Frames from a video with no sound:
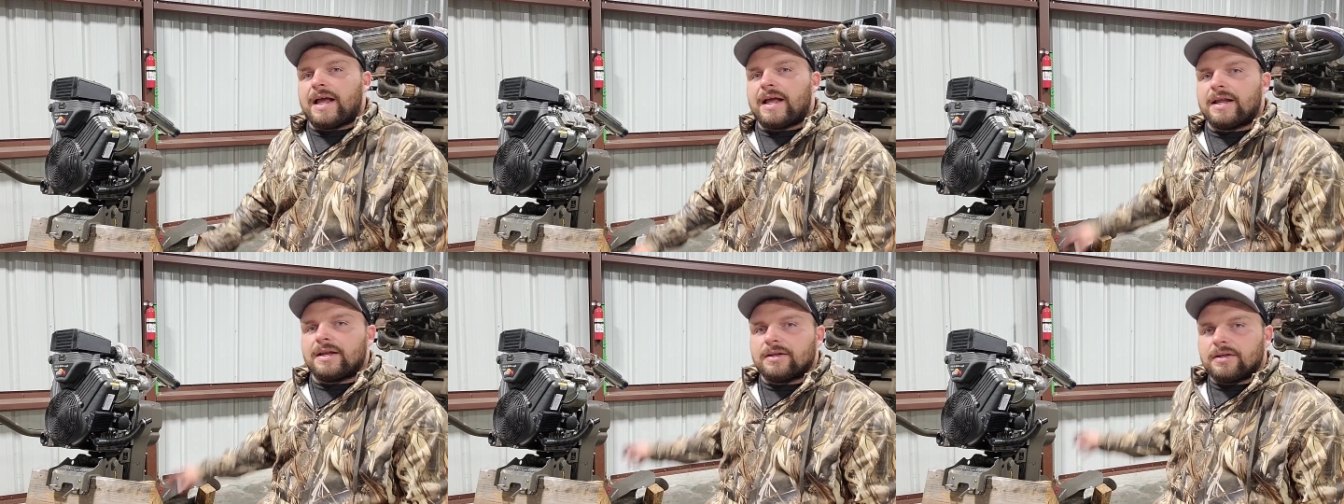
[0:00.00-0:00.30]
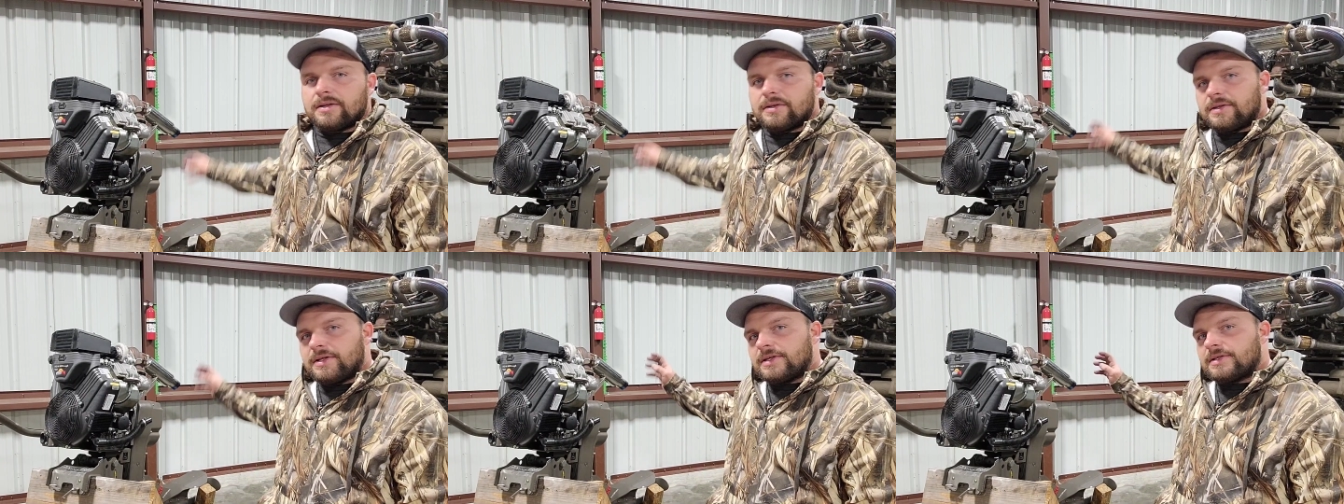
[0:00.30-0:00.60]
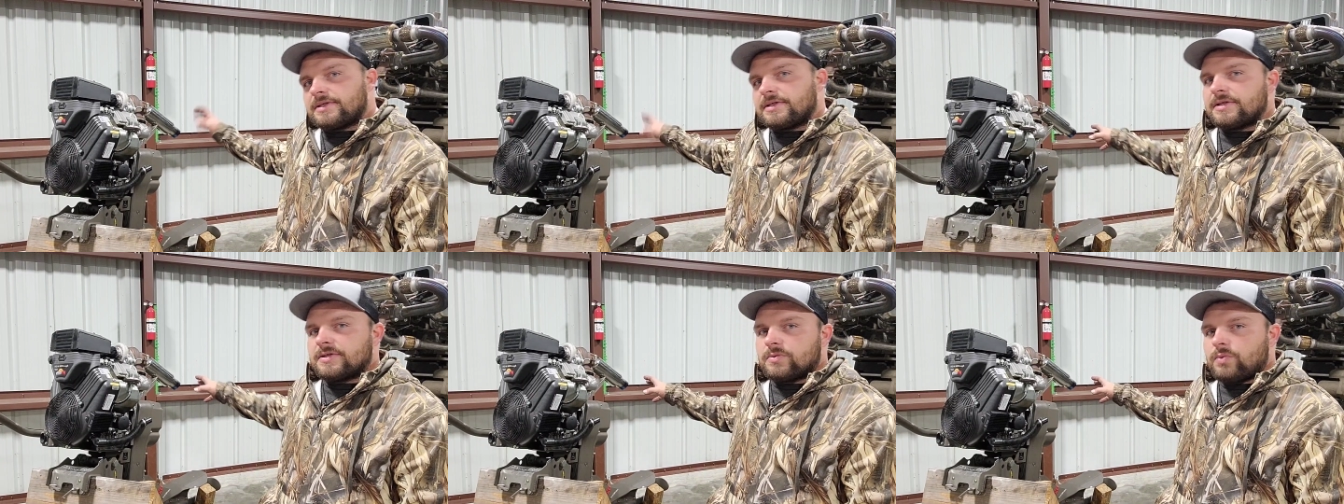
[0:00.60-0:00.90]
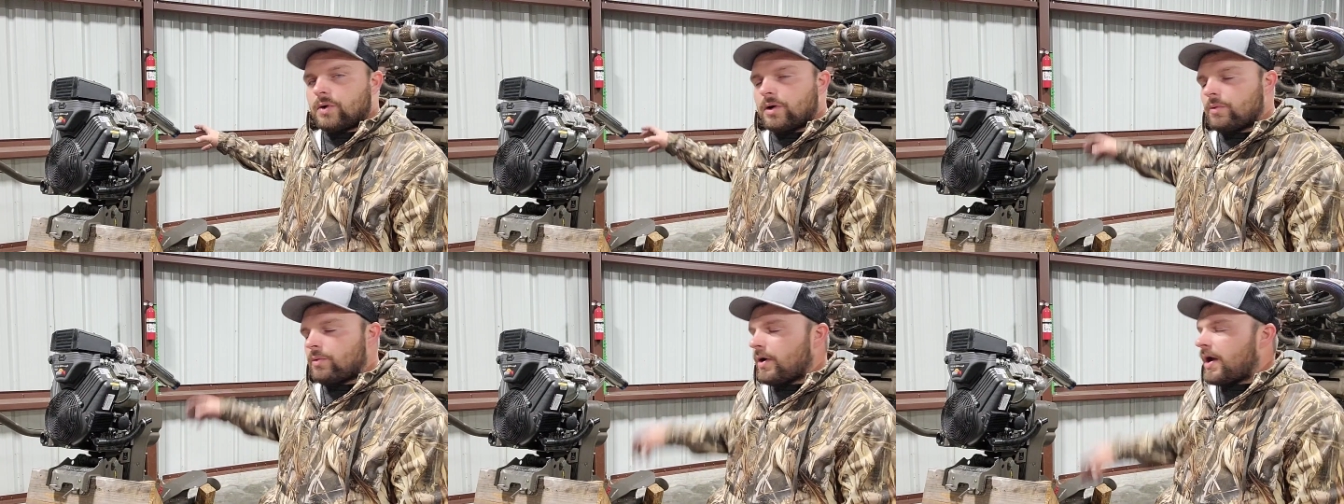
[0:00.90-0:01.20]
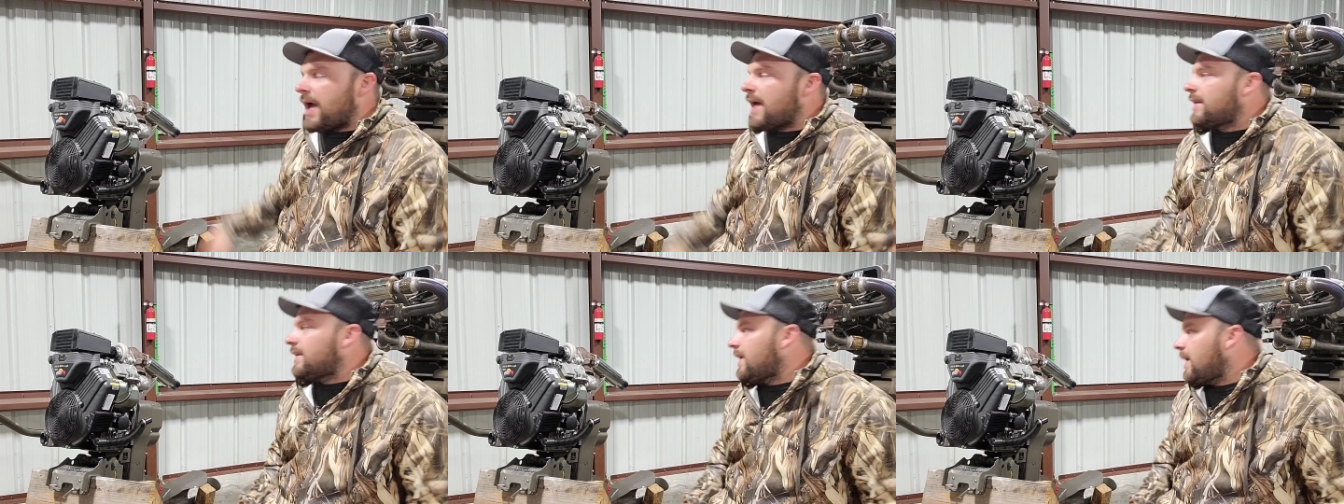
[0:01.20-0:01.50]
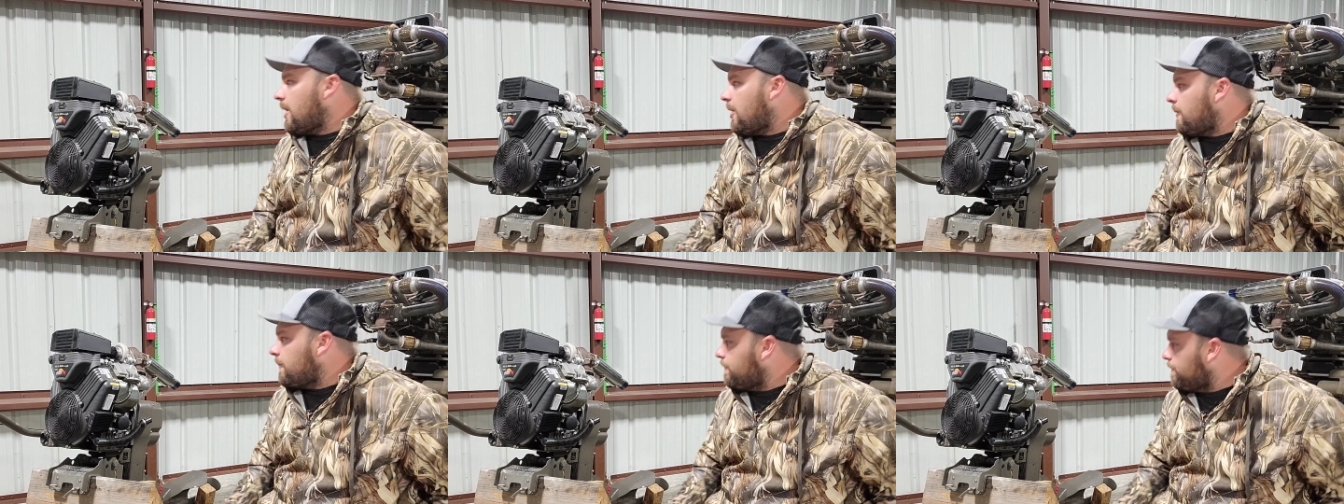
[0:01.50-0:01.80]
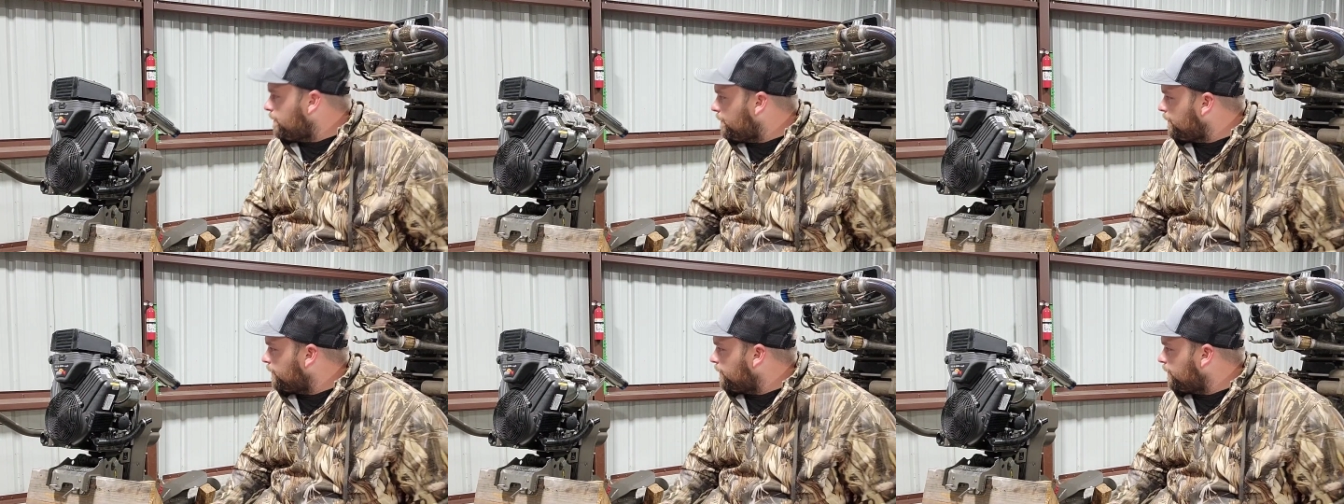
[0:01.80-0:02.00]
and this is where we're at now.